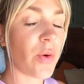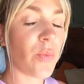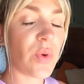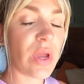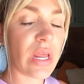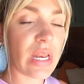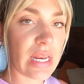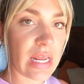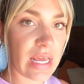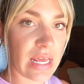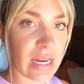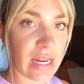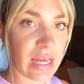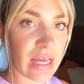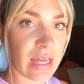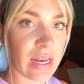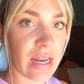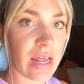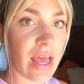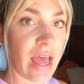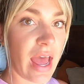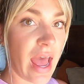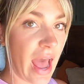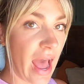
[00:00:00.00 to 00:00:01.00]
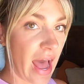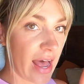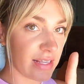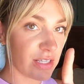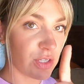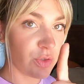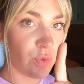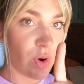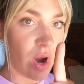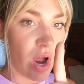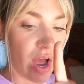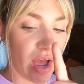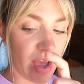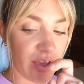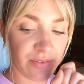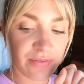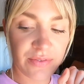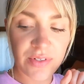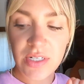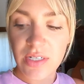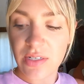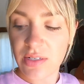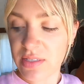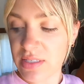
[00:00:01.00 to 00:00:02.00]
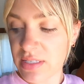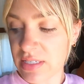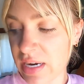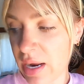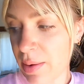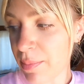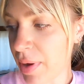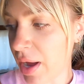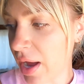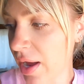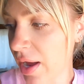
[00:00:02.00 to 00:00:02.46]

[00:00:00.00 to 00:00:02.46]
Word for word: that we needed has arrived. Stand